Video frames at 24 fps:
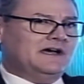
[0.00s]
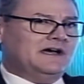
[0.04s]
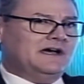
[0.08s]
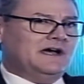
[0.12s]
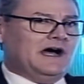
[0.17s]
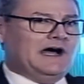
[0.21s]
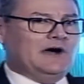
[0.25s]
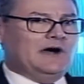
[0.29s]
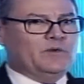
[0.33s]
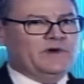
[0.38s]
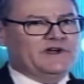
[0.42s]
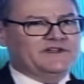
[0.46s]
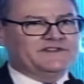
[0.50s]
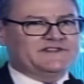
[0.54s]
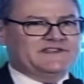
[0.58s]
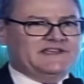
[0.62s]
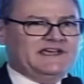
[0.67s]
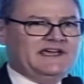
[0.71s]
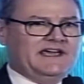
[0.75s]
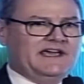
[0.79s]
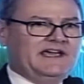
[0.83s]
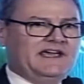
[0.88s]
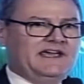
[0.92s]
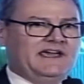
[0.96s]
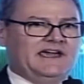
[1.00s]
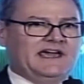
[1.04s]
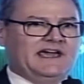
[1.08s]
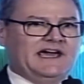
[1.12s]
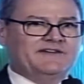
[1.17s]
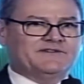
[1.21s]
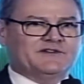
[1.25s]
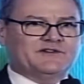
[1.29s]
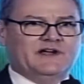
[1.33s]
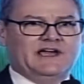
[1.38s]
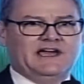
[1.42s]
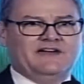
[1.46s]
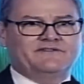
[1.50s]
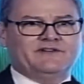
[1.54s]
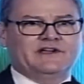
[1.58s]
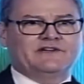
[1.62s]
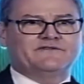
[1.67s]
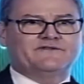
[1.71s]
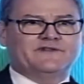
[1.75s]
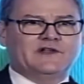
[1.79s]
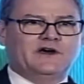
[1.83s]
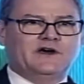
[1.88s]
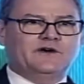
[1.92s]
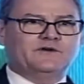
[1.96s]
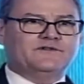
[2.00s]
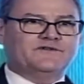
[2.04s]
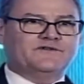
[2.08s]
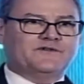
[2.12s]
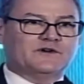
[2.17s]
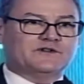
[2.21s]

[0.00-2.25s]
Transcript: I will say, after having flown for